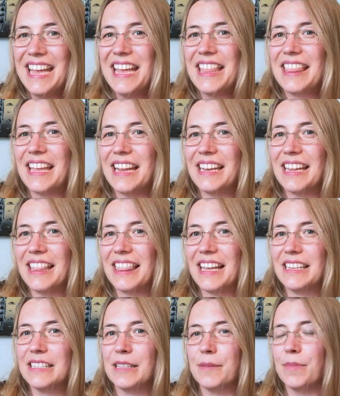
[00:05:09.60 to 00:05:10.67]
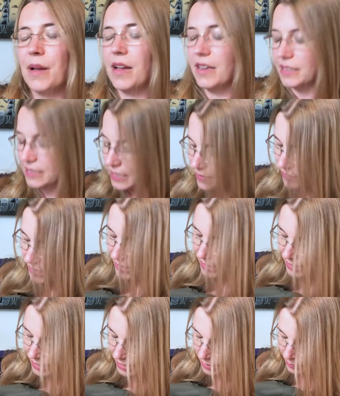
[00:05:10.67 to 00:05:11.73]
then that's the part to have it in here.